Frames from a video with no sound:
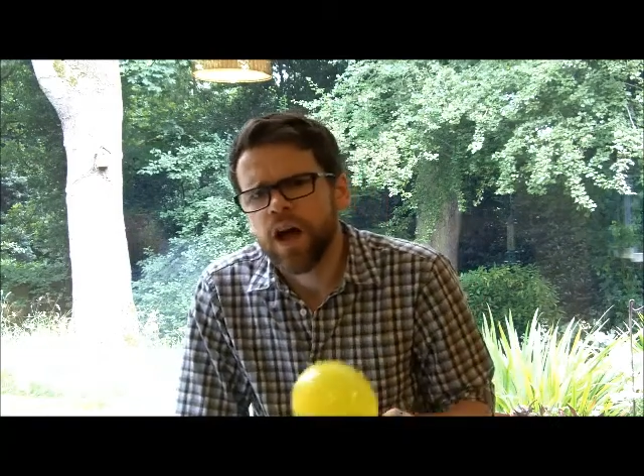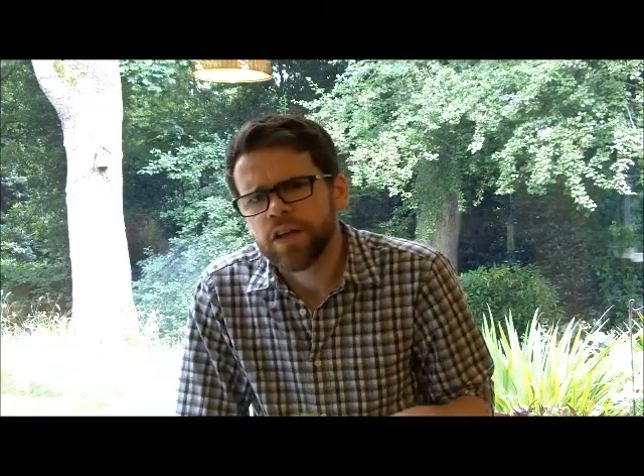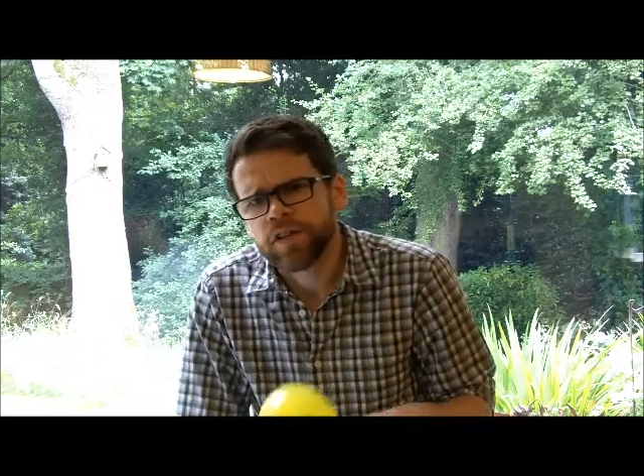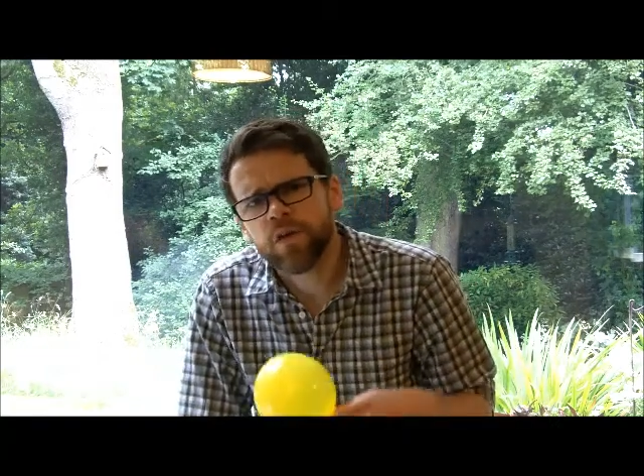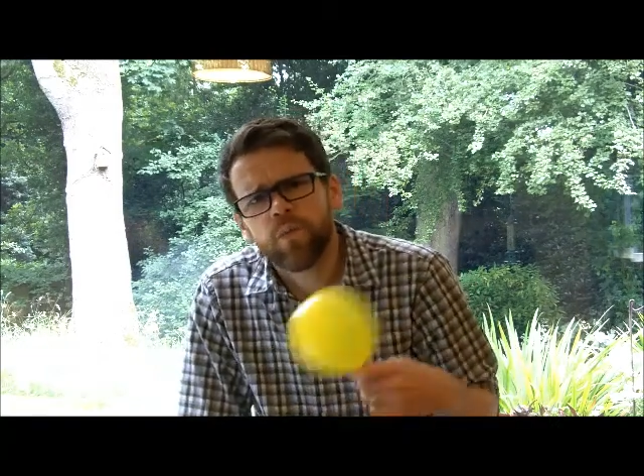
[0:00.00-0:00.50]

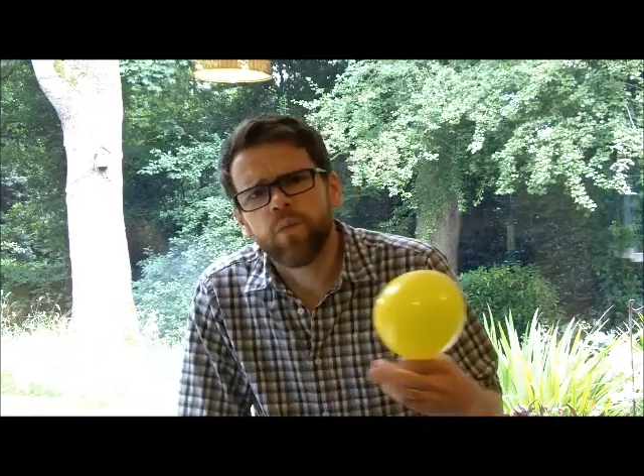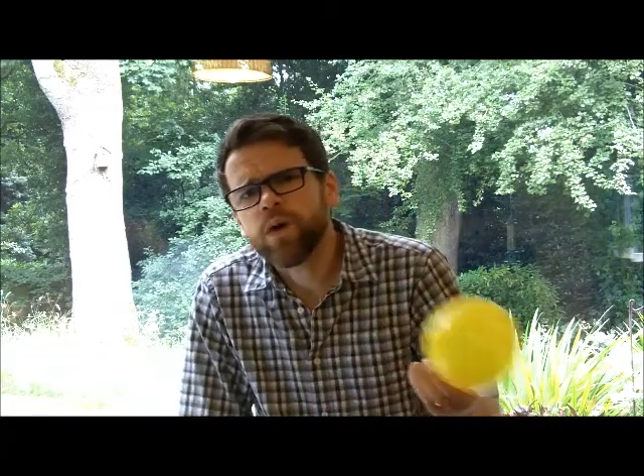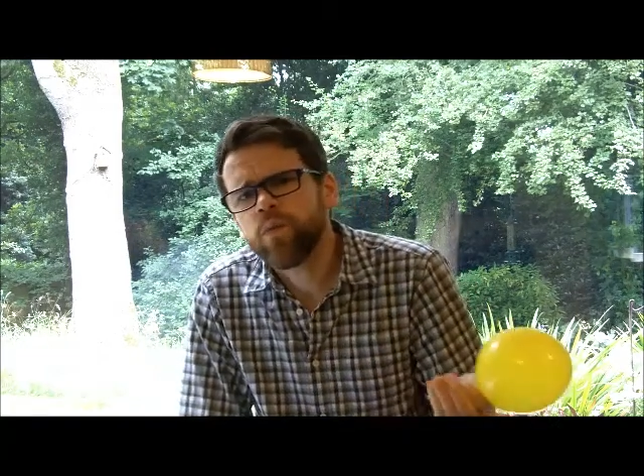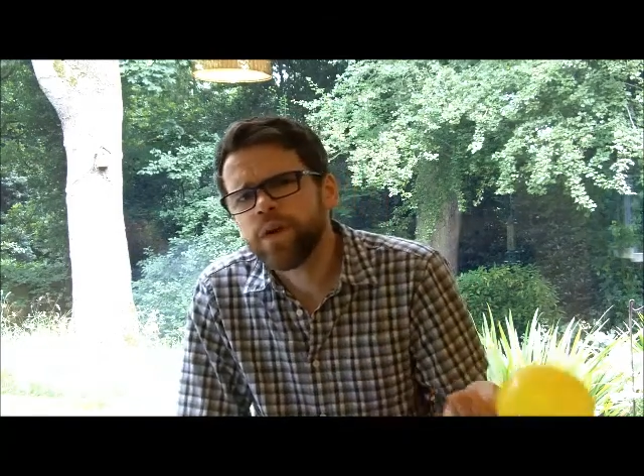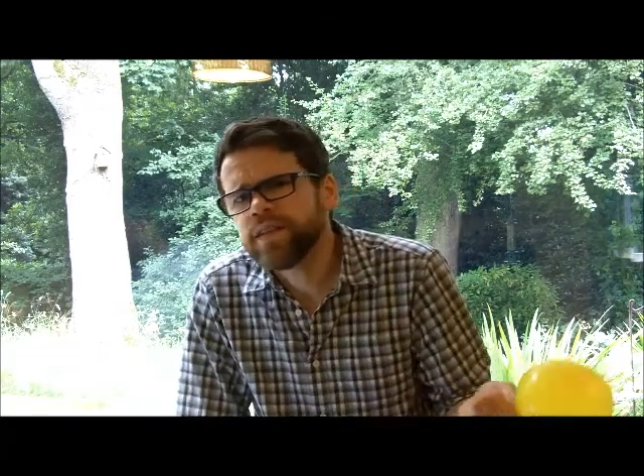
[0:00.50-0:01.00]
So
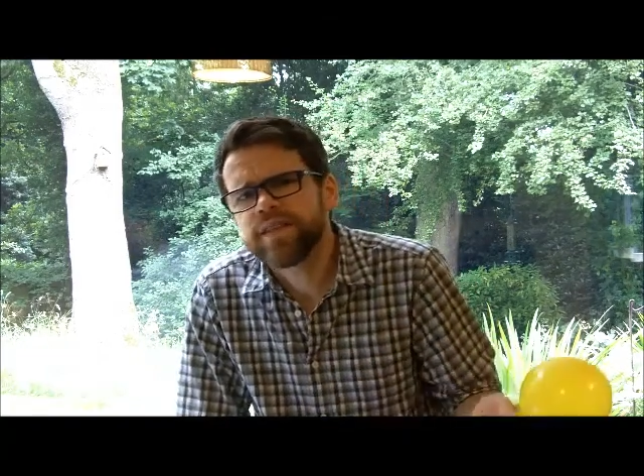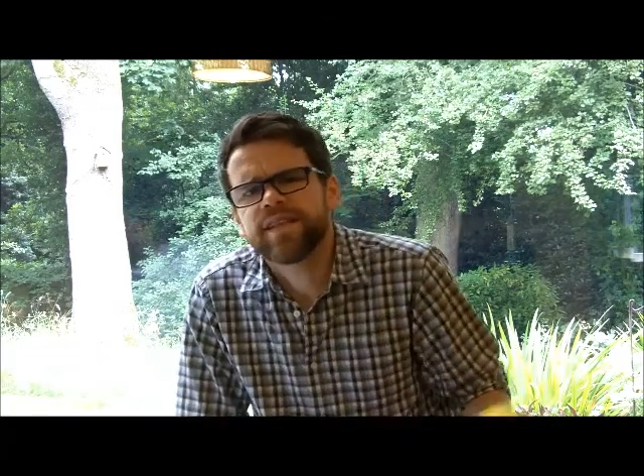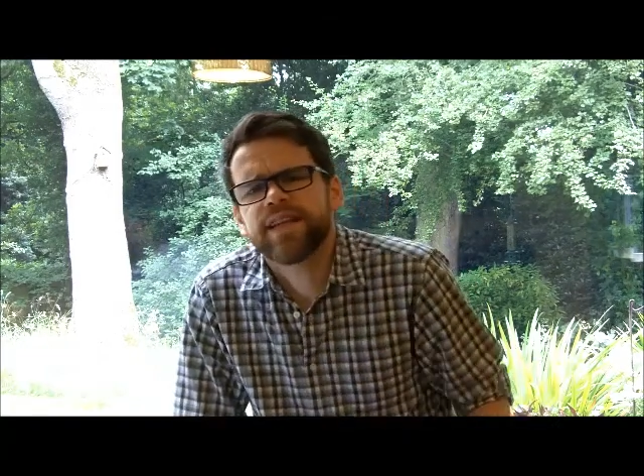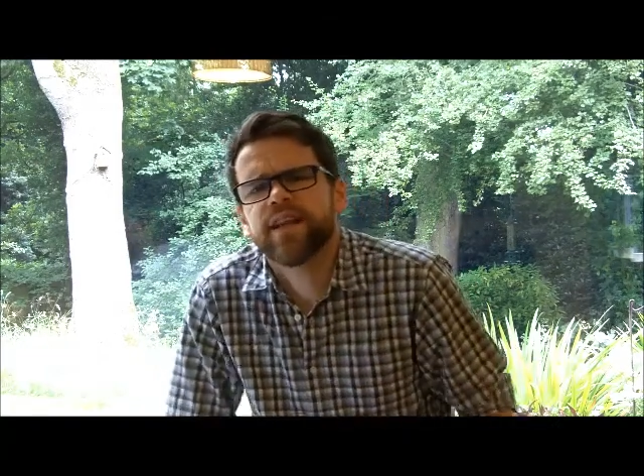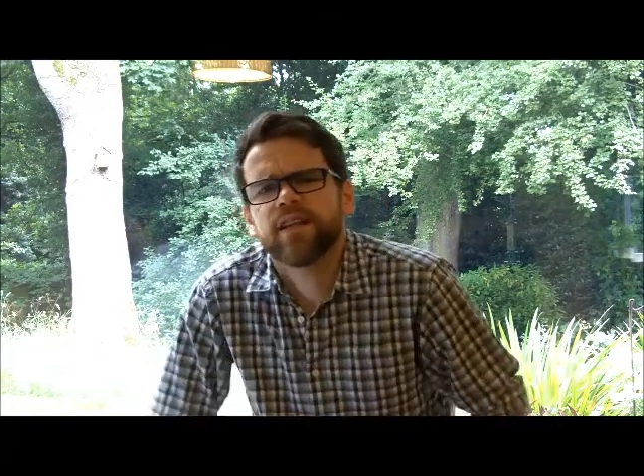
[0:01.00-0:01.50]
what does
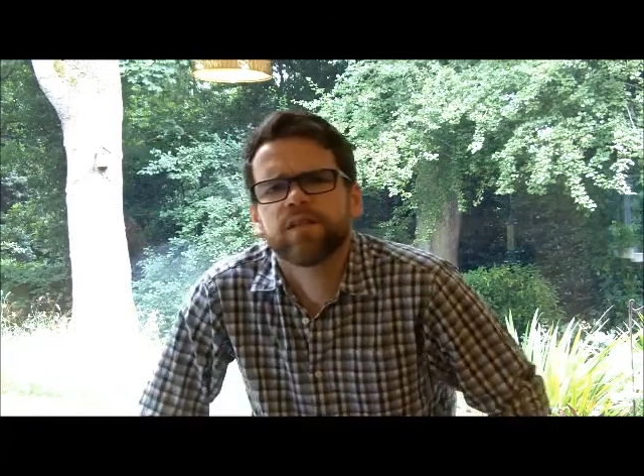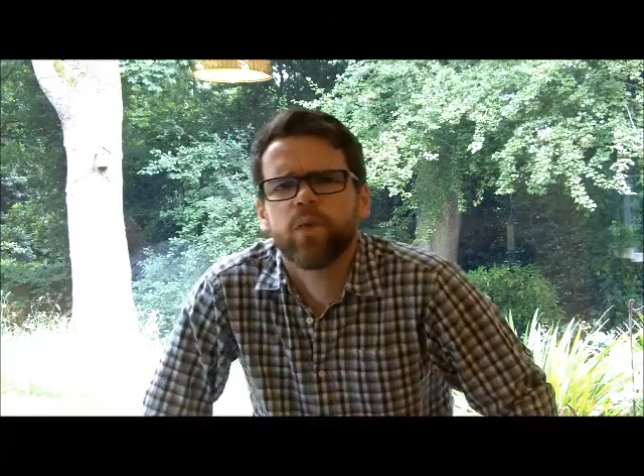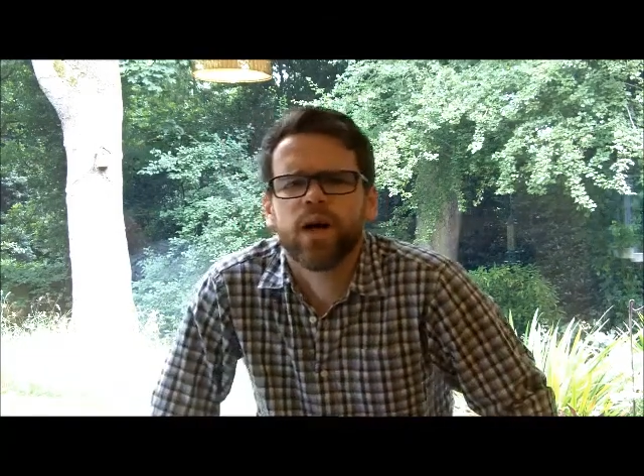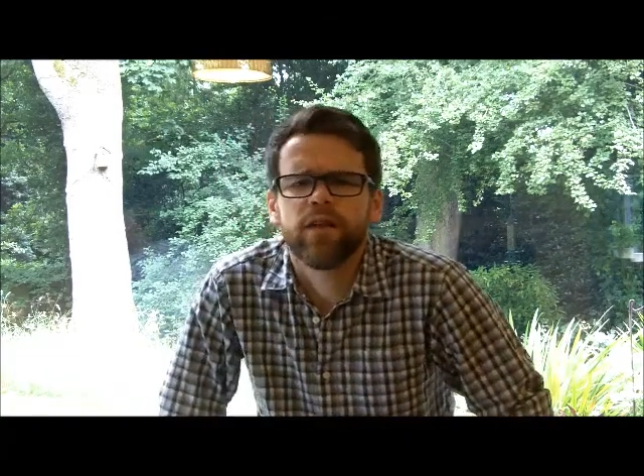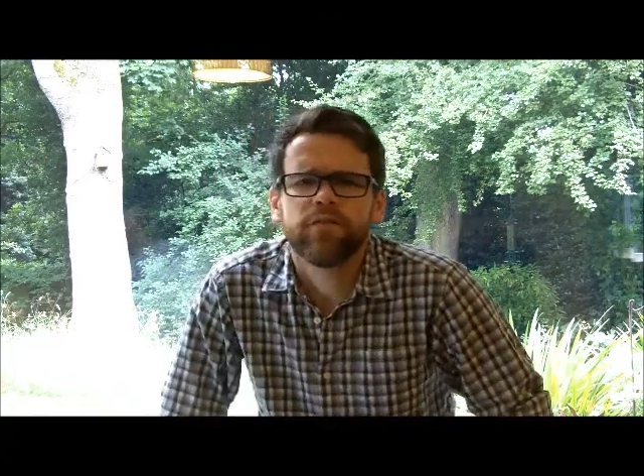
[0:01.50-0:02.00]
this tell us?
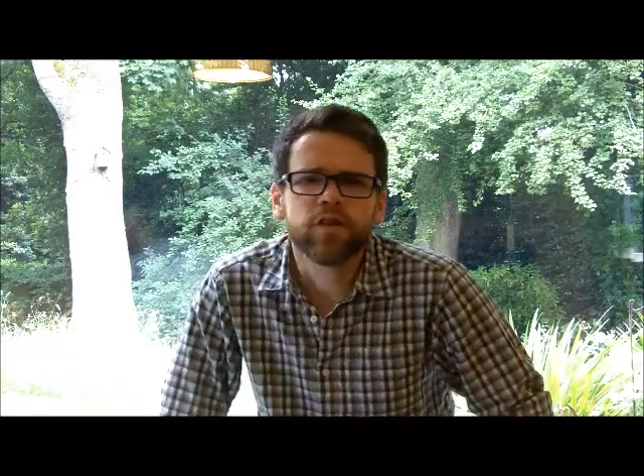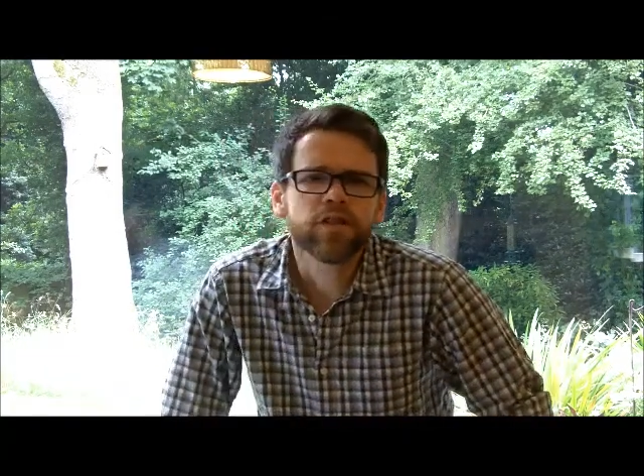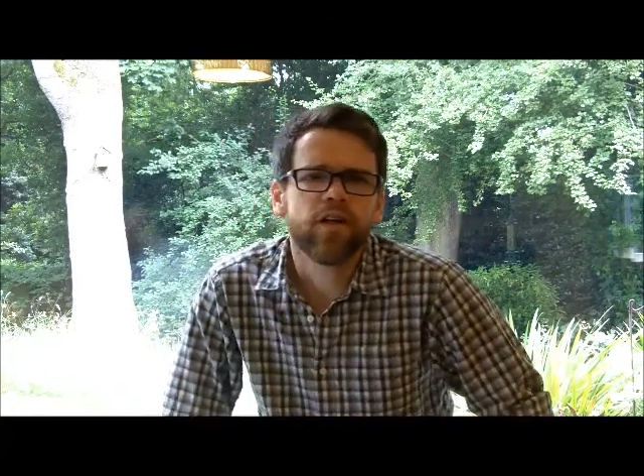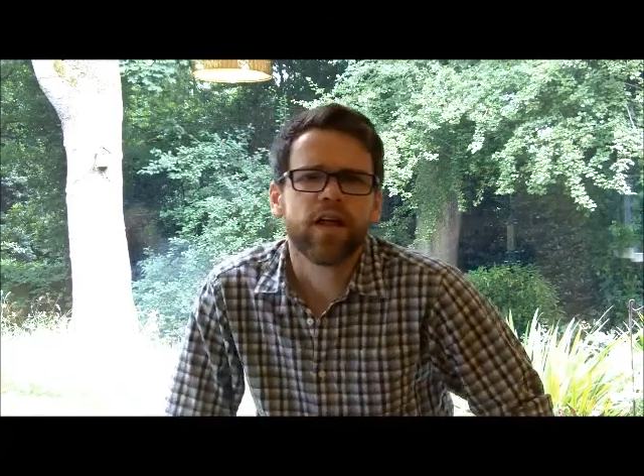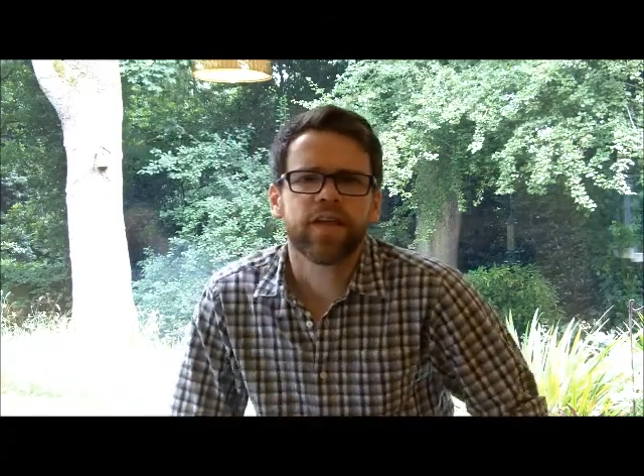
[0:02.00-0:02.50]
Well, first of all,